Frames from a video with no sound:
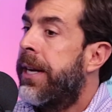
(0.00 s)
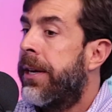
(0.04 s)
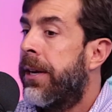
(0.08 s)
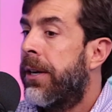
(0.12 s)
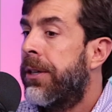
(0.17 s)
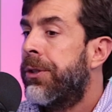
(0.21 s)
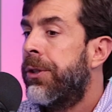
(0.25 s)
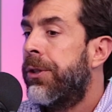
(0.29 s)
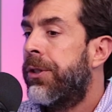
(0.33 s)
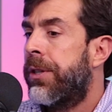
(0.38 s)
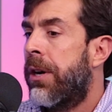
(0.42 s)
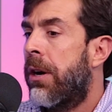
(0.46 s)
You
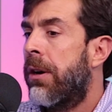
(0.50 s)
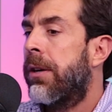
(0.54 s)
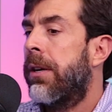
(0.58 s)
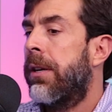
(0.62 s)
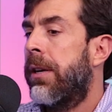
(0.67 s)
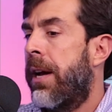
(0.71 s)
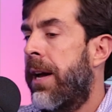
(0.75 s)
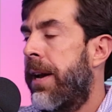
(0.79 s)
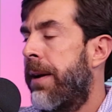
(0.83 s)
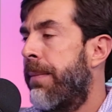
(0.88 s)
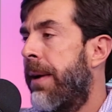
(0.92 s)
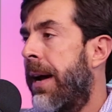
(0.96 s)
also talk a
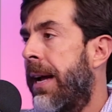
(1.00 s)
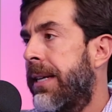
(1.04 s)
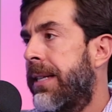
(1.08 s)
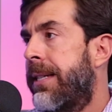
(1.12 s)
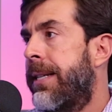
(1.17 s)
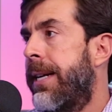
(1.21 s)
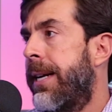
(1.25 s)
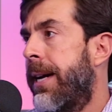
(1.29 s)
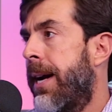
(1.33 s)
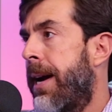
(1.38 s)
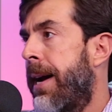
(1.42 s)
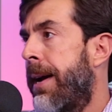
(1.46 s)
lot about
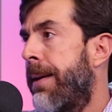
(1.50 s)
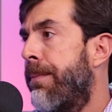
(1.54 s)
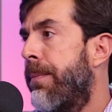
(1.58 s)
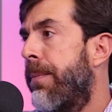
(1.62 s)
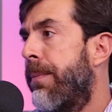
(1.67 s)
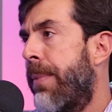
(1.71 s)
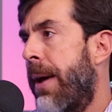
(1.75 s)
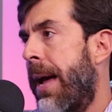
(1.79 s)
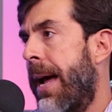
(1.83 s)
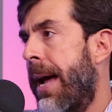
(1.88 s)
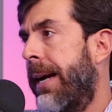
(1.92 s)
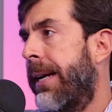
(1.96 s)
TI
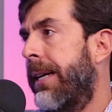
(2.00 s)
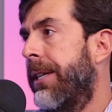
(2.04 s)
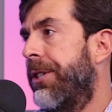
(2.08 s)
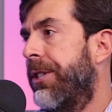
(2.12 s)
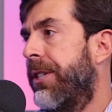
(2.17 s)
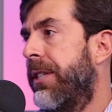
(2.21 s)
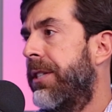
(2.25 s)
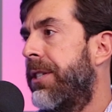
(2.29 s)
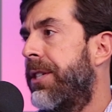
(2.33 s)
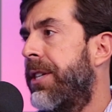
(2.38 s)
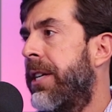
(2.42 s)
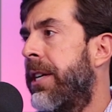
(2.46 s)

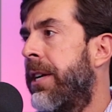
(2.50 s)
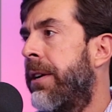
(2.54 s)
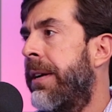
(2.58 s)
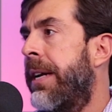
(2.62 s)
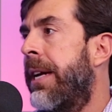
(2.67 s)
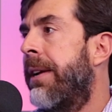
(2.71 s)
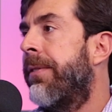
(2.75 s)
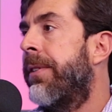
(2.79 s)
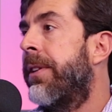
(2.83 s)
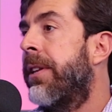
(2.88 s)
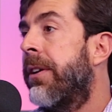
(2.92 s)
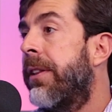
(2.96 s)
packages. You know,
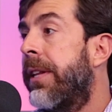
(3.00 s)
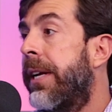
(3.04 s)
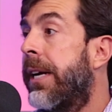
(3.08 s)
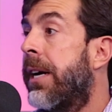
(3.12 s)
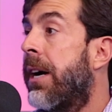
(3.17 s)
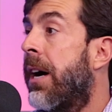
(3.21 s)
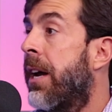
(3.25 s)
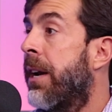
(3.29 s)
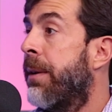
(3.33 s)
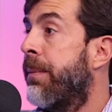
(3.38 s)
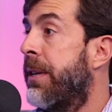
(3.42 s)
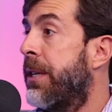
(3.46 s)
even though the
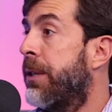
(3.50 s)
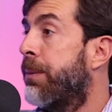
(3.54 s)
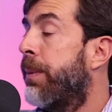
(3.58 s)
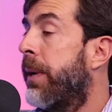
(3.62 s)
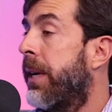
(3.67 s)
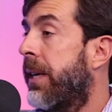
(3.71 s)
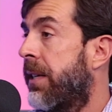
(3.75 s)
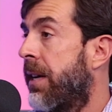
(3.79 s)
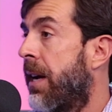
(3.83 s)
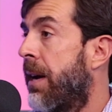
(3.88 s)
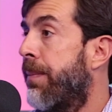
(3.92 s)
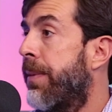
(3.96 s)
economy has
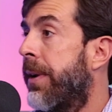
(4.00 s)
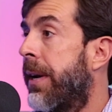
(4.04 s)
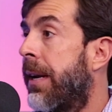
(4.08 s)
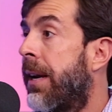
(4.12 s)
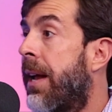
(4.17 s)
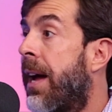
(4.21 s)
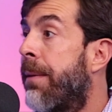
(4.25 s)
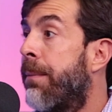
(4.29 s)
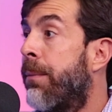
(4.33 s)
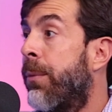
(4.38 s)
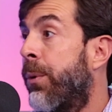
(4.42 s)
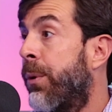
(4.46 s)
picked up and a
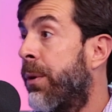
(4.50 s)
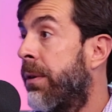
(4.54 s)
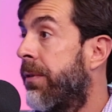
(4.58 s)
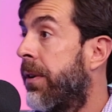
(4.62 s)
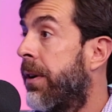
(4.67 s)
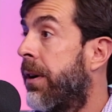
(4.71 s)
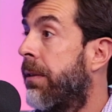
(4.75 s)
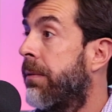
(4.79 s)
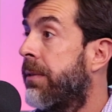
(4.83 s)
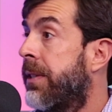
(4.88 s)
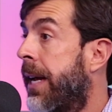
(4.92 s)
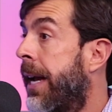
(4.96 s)
lot more of
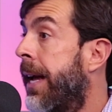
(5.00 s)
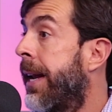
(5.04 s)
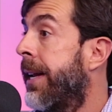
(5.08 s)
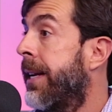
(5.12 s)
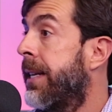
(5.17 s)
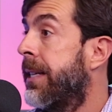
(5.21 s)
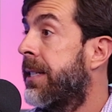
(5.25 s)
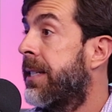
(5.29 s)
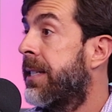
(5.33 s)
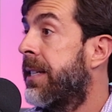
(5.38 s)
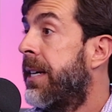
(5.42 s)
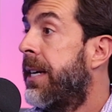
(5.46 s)
our
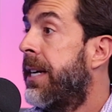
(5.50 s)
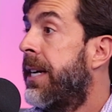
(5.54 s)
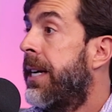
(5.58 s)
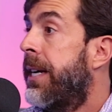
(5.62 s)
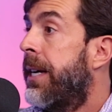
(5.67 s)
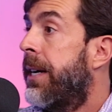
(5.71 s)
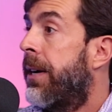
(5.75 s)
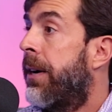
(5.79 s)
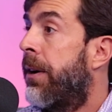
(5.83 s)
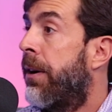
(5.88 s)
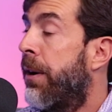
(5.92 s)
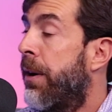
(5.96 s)
tenants
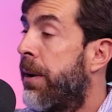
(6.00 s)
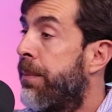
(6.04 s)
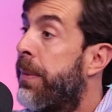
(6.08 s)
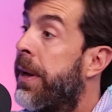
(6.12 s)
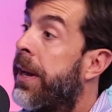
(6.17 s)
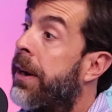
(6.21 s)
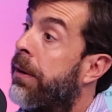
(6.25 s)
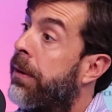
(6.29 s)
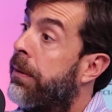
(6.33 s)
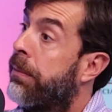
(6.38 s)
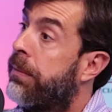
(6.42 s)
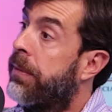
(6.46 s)
are in
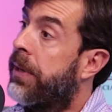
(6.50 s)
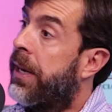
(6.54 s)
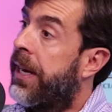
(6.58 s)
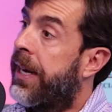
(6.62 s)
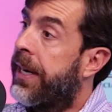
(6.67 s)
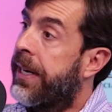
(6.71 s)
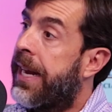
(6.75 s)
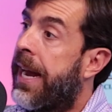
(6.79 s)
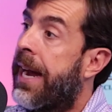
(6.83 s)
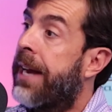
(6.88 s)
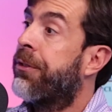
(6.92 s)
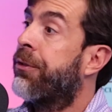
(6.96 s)
better
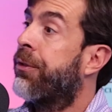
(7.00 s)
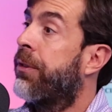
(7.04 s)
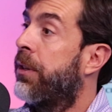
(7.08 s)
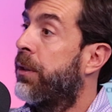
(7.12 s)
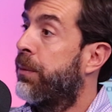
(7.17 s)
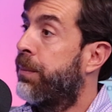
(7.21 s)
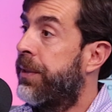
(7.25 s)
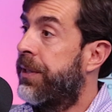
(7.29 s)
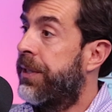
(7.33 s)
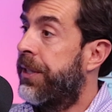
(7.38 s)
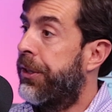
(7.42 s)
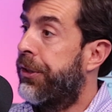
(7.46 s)
cash flow
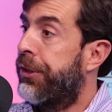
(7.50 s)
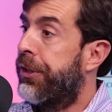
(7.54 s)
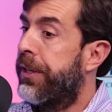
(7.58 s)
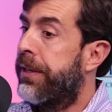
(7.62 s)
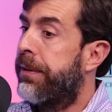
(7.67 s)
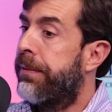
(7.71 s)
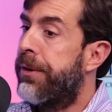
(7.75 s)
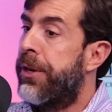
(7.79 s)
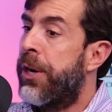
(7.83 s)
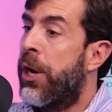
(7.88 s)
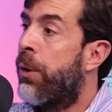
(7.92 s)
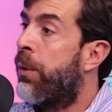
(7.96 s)

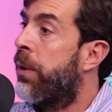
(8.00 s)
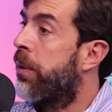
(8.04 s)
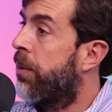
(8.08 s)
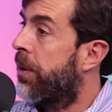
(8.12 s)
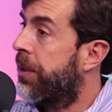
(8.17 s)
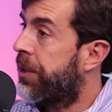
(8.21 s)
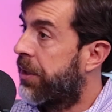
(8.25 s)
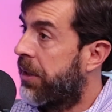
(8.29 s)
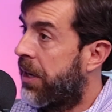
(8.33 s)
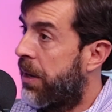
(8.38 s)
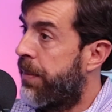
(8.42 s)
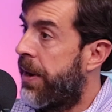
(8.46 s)
position, no one
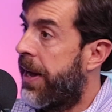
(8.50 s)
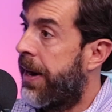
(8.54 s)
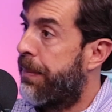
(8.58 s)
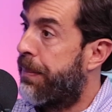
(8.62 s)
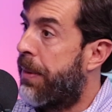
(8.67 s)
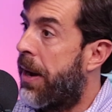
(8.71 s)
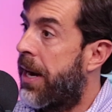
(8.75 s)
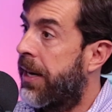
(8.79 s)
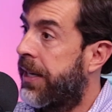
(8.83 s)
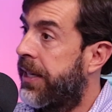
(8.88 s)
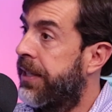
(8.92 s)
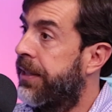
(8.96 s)
wants to come out of
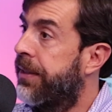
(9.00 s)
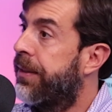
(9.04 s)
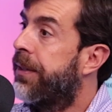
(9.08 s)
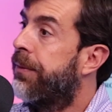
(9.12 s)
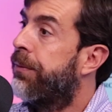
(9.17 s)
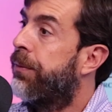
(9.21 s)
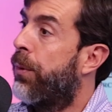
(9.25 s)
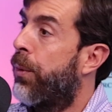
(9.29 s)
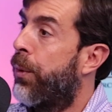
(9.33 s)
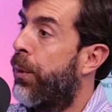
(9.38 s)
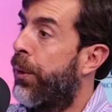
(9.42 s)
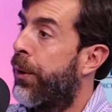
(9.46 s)
pocket
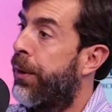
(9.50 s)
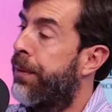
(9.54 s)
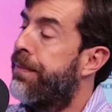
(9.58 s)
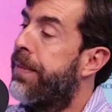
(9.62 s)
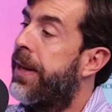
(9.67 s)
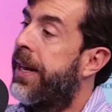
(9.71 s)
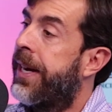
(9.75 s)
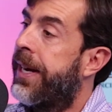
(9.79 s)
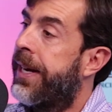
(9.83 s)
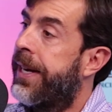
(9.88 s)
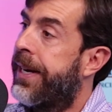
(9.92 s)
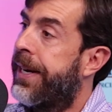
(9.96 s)
for
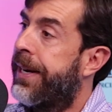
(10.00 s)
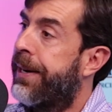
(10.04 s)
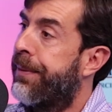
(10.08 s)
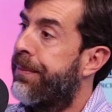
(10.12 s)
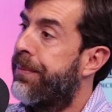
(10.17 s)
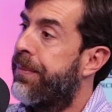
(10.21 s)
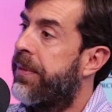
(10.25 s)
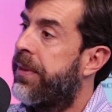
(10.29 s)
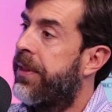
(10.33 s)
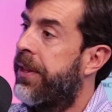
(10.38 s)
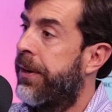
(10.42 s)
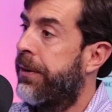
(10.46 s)

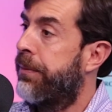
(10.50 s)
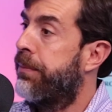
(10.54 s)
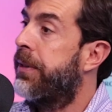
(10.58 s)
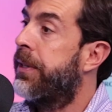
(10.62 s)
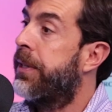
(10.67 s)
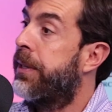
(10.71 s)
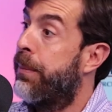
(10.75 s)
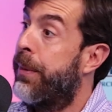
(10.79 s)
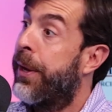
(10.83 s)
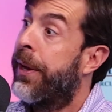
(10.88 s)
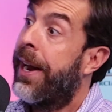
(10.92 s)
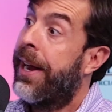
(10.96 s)

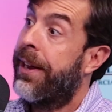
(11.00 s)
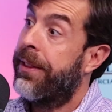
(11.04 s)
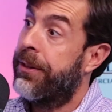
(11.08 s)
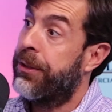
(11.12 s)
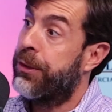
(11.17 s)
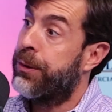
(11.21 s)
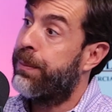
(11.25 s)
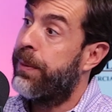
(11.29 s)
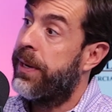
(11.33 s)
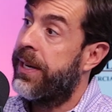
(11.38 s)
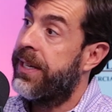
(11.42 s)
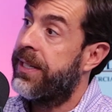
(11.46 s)
to build out their
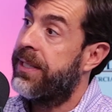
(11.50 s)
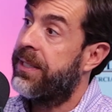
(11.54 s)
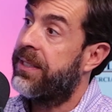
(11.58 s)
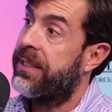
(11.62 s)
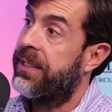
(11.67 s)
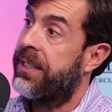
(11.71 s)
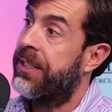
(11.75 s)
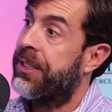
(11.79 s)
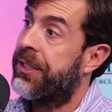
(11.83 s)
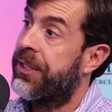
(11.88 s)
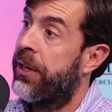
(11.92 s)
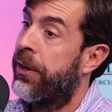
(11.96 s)
space.
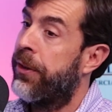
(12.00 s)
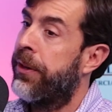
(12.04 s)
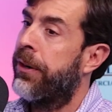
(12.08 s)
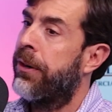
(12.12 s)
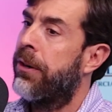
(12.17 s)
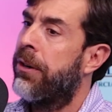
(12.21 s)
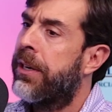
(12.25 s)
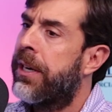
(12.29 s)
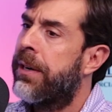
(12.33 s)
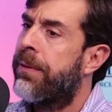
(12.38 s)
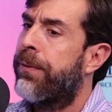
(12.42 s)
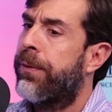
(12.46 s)
And so they're
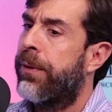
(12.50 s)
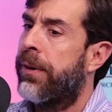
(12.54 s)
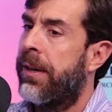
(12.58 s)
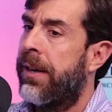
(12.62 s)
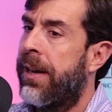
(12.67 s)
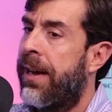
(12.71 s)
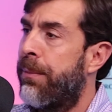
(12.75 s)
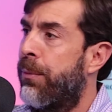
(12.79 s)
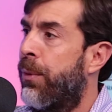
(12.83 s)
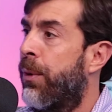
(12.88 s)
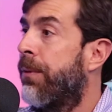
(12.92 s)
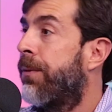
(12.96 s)
looking for a
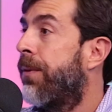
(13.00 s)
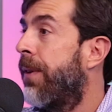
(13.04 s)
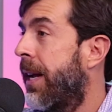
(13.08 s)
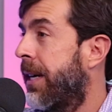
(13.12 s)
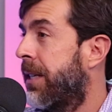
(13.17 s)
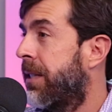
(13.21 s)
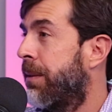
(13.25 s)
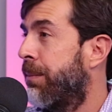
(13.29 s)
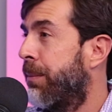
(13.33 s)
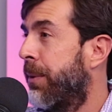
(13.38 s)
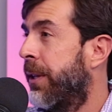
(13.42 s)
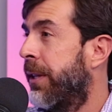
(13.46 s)
lot more
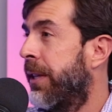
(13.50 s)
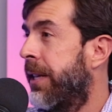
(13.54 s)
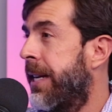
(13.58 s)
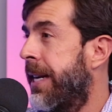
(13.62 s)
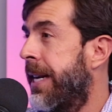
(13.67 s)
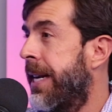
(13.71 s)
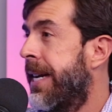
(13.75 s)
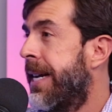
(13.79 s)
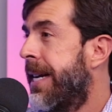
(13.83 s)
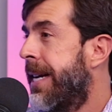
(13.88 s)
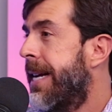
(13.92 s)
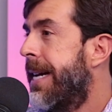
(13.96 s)

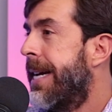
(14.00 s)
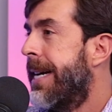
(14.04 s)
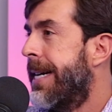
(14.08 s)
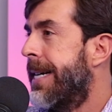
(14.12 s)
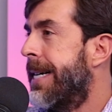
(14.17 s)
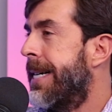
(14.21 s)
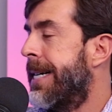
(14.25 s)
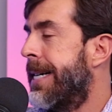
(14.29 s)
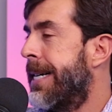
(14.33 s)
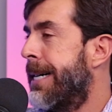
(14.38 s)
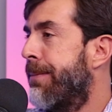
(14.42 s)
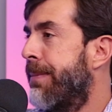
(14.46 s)
flexibility
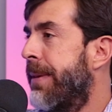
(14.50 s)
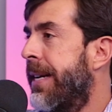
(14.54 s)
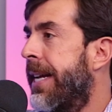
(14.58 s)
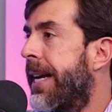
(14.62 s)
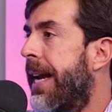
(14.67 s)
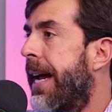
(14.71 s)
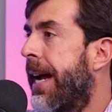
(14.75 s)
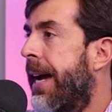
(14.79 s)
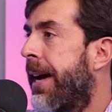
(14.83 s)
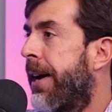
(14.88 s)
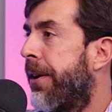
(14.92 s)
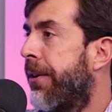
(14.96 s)
in
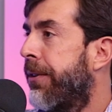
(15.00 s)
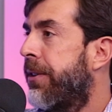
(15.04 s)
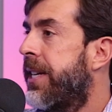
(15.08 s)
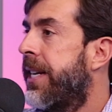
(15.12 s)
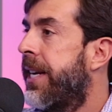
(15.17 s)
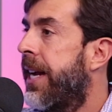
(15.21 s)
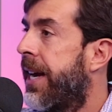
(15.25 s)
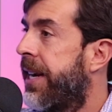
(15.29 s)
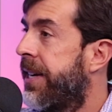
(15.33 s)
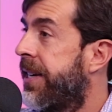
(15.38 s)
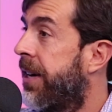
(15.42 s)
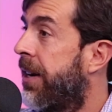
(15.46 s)
how
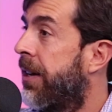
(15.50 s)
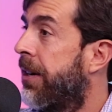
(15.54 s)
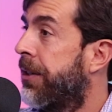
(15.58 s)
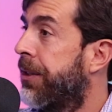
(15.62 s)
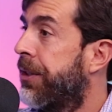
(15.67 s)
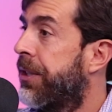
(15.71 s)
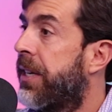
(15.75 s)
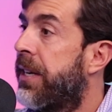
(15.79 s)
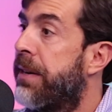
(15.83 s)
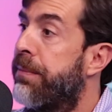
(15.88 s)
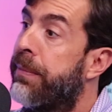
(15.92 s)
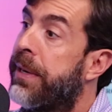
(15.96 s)
TI
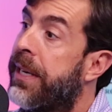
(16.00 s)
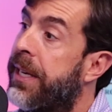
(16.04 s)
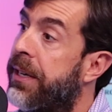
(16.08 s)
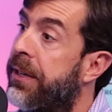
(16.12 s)
dollars can be